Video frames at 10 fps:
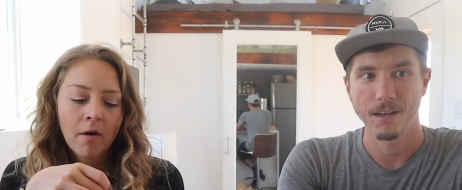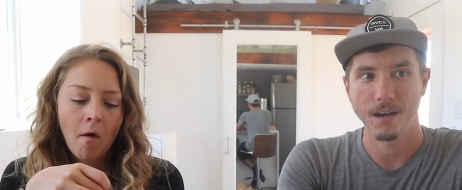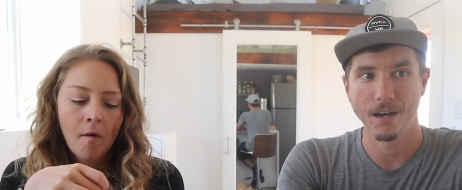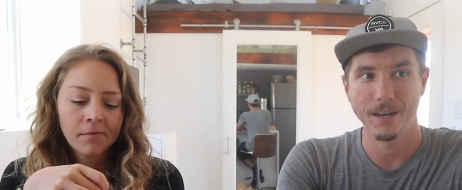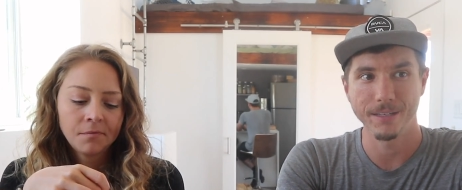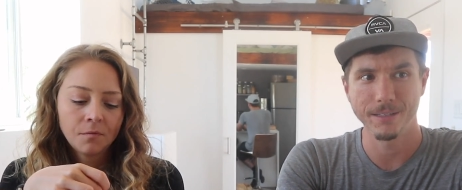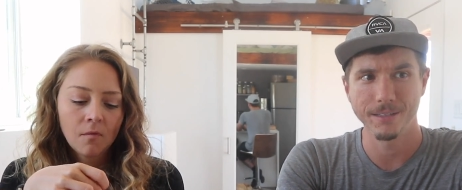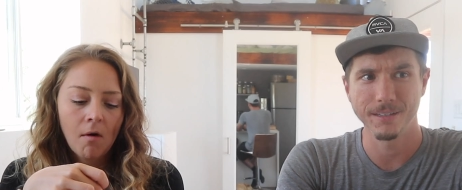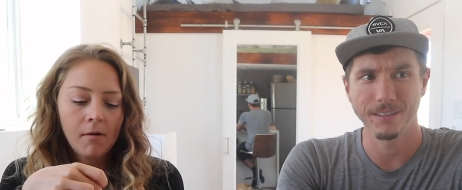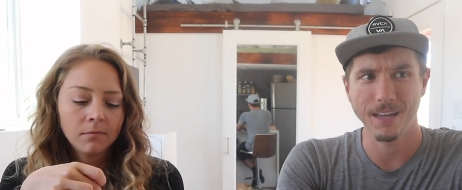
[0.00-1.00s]

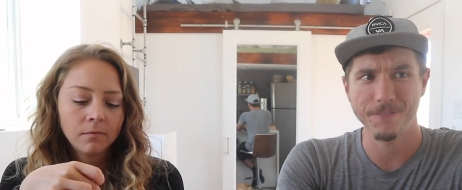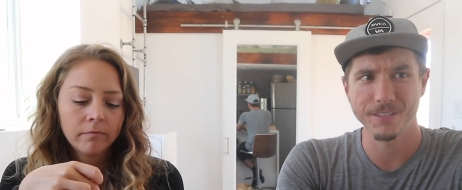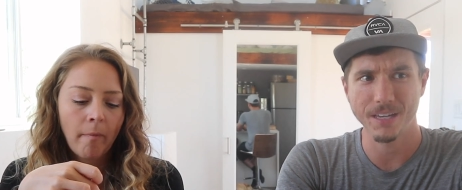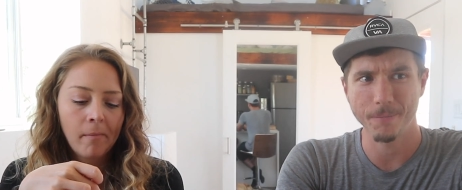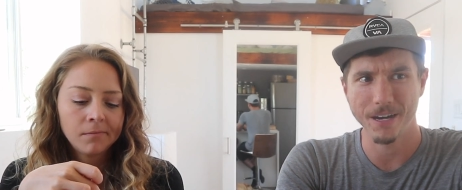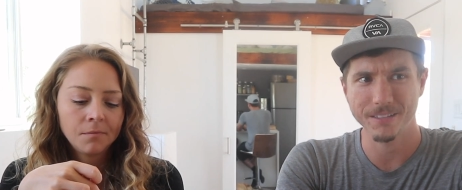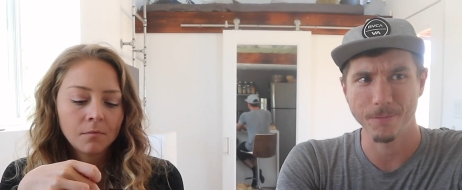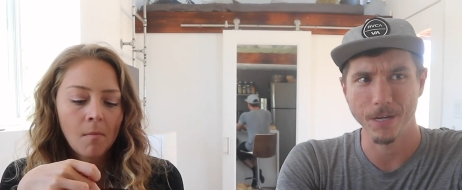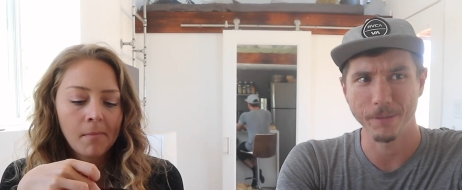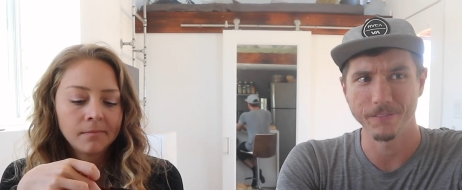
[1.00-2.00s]
Speaker 1: On Life Inside a Box, I
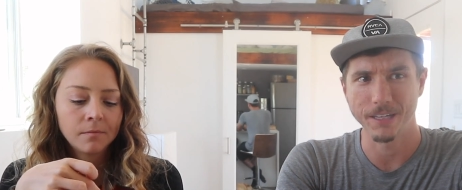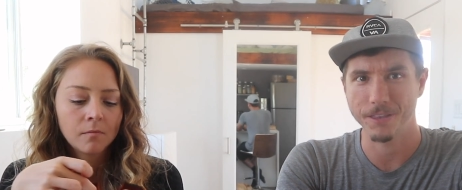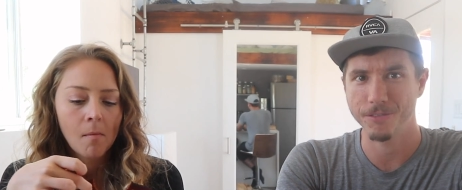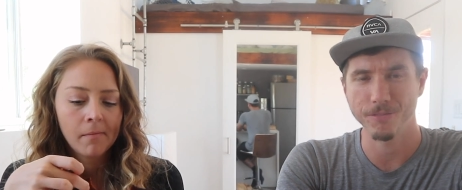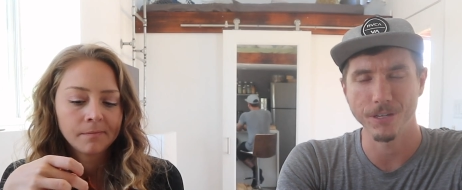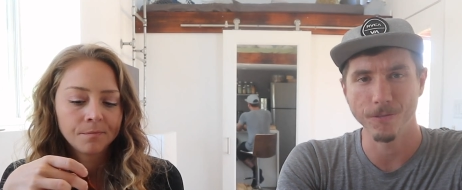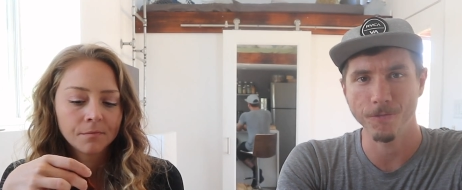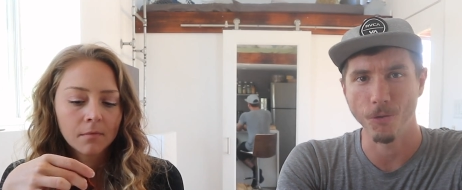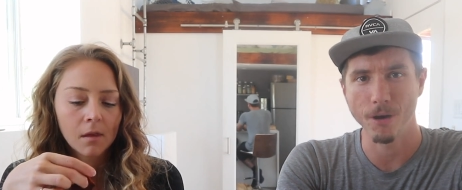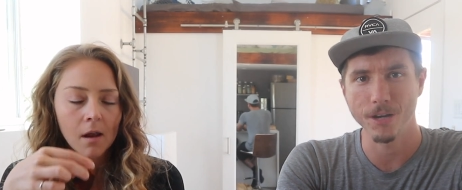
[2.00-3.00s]
probably have like three or
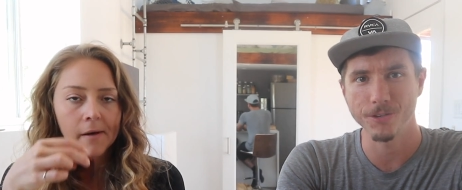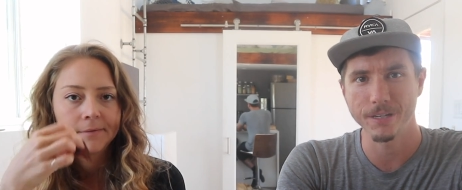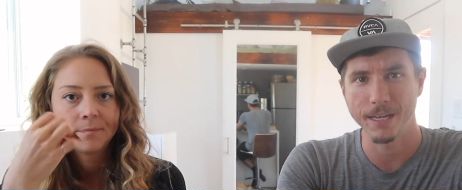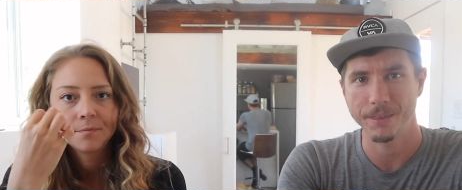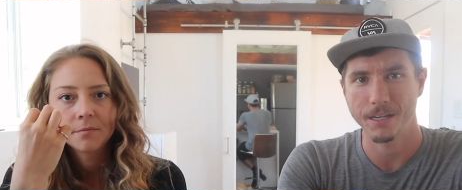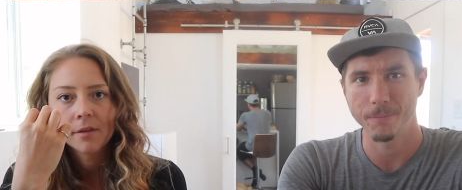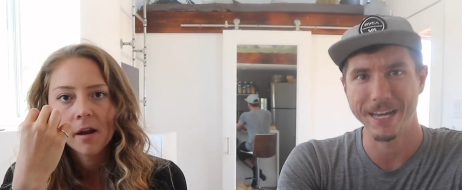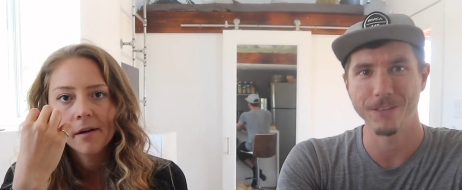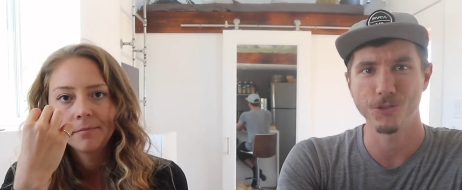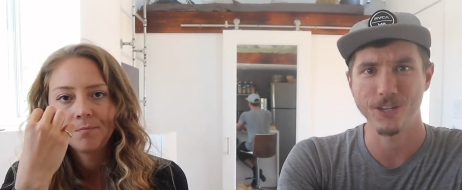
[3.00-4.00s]
four hundred, and then on
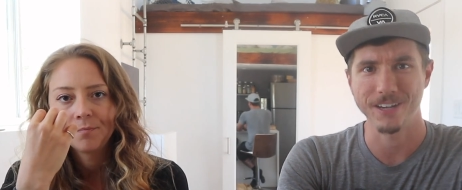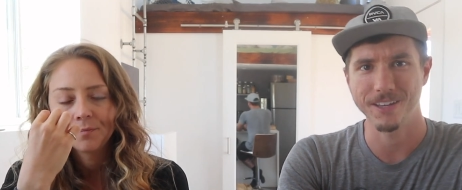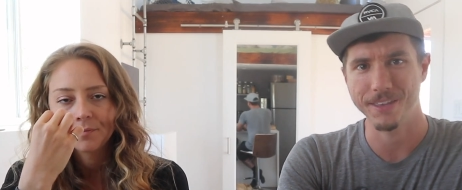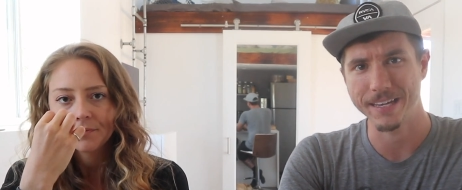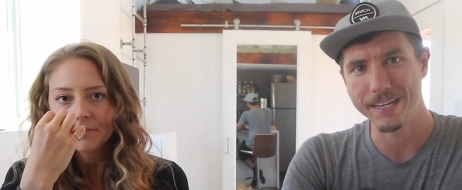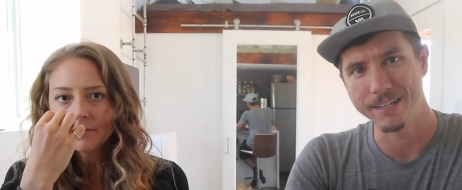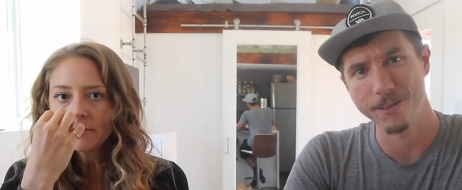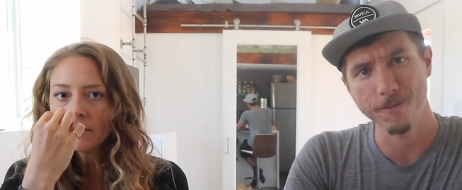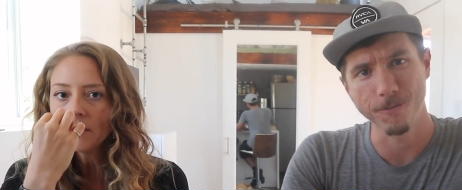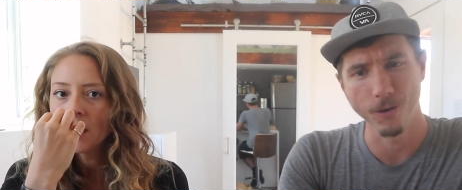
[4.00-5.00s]
my other channel, I think I got
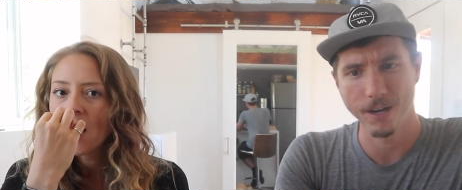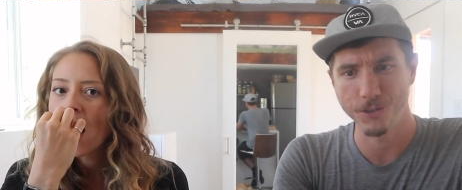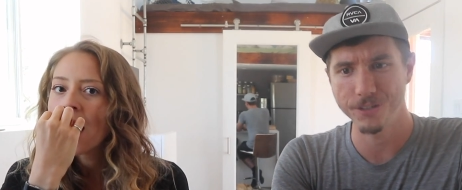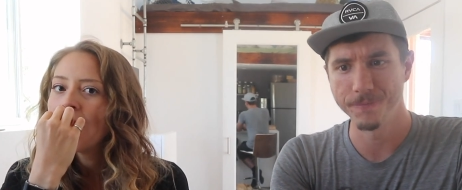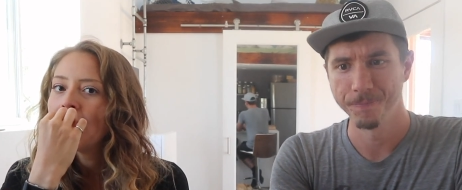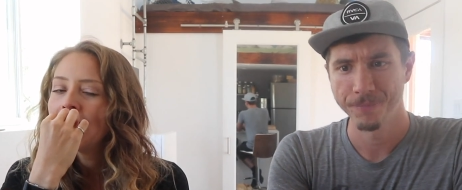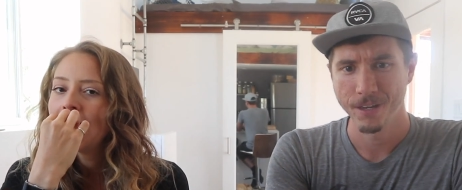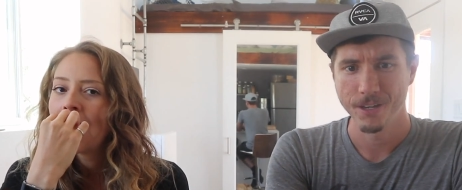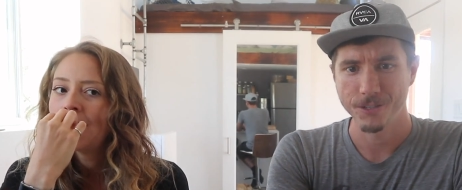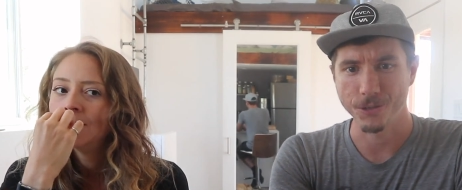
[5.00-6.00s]
another four hundred.
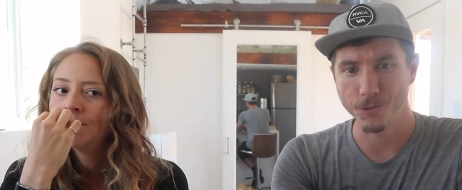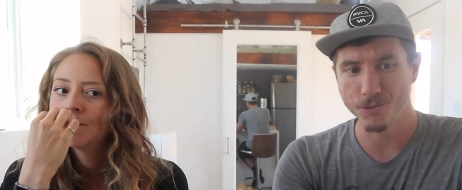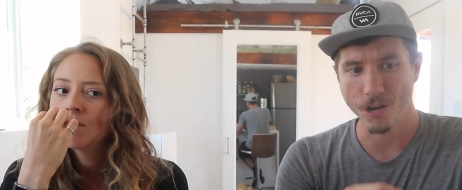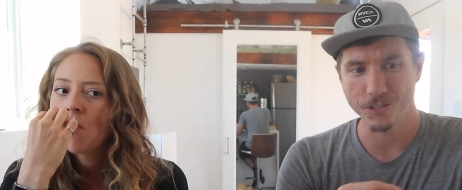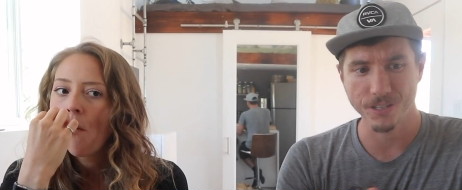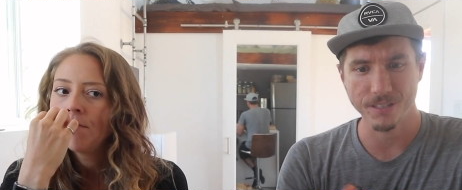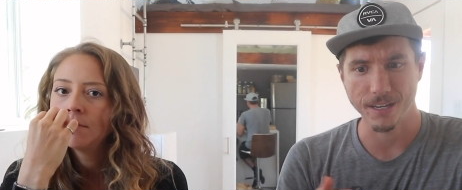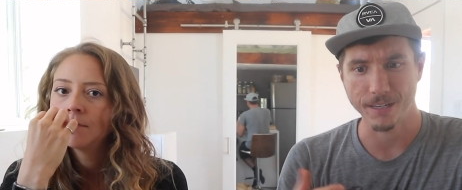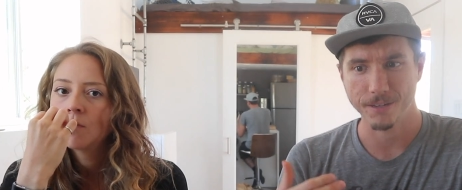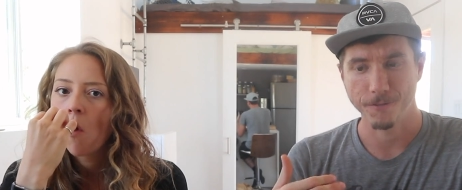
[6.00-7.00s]
So those are all just
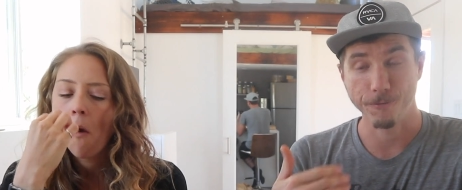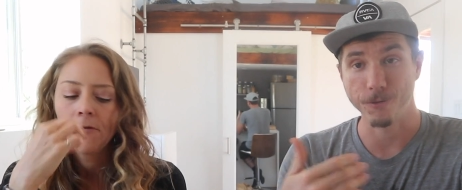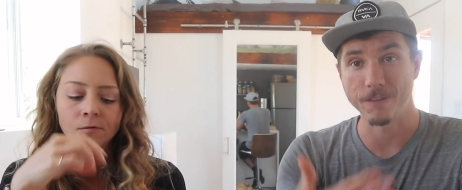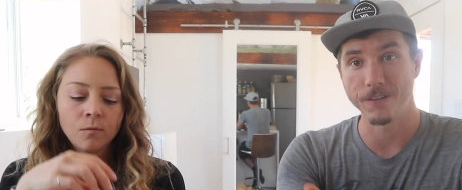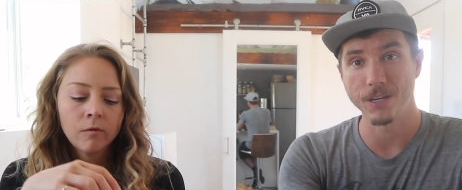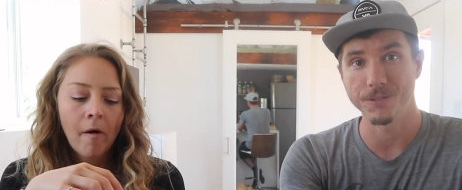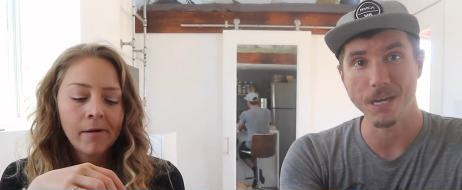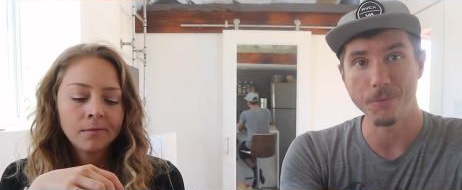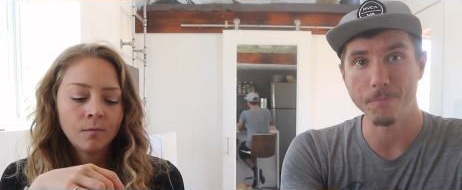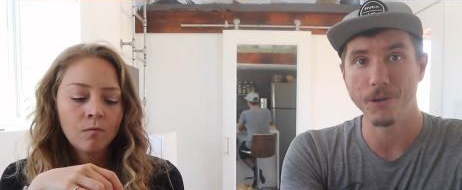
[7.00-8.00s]
like free videos
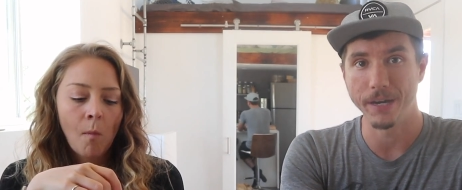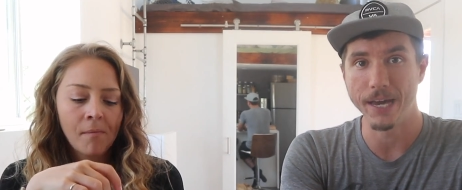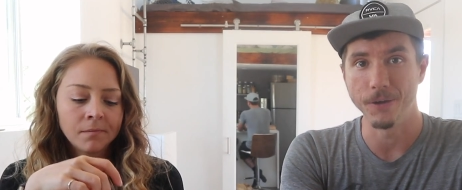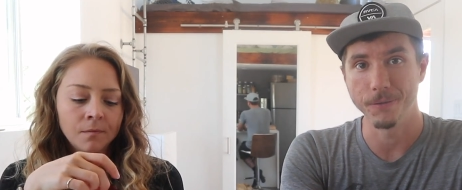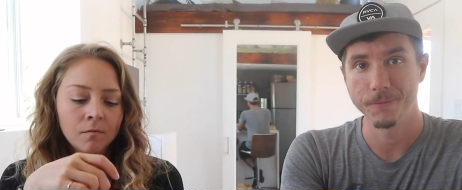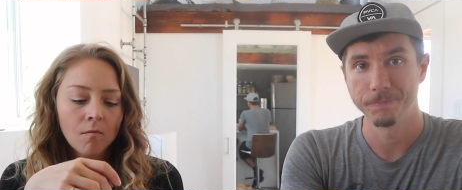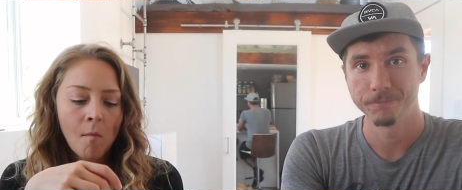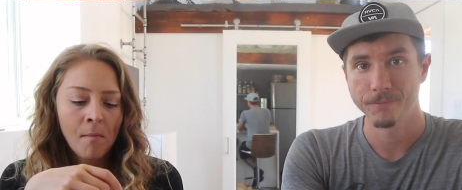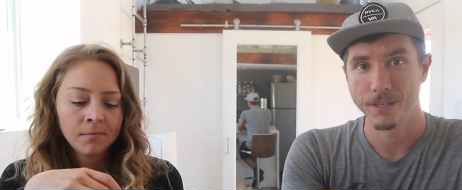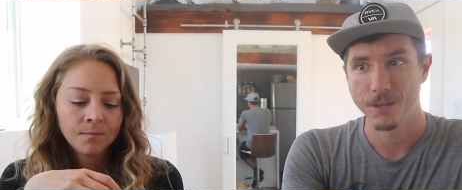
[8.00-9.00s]
that we put out.
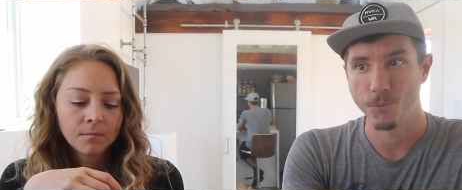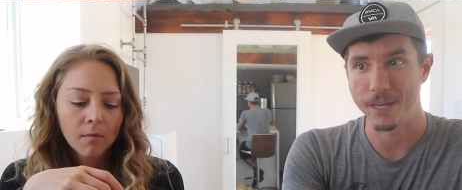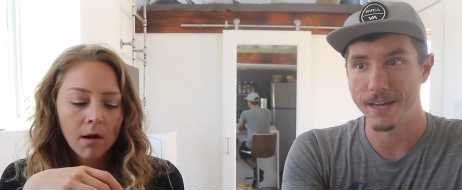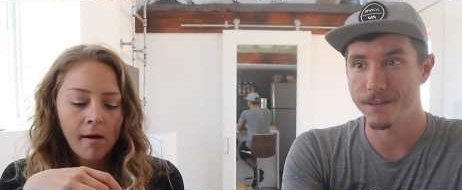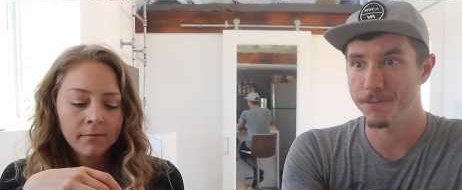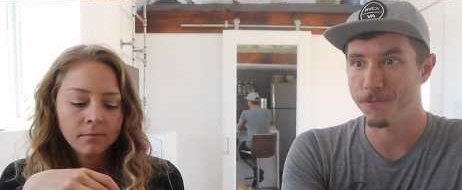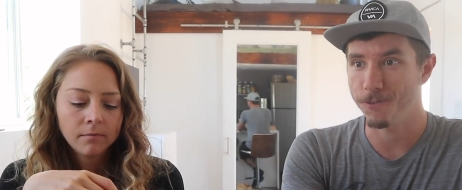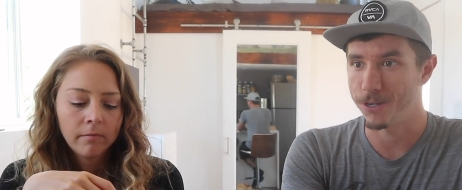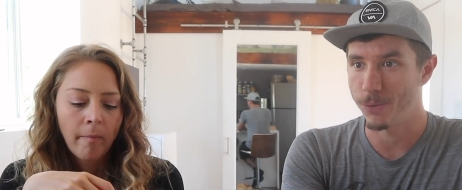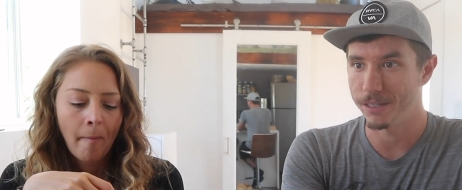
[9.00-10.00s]
We have a
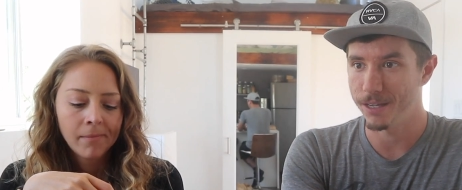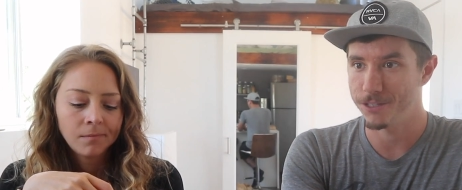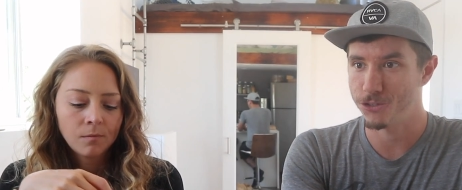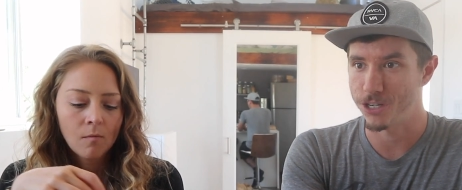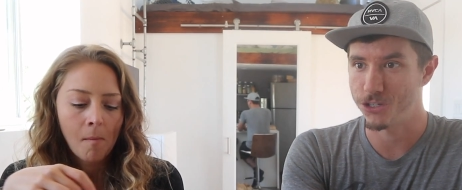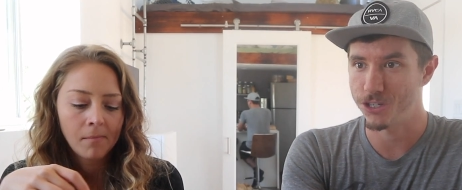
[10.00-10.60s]
free weight loss cheat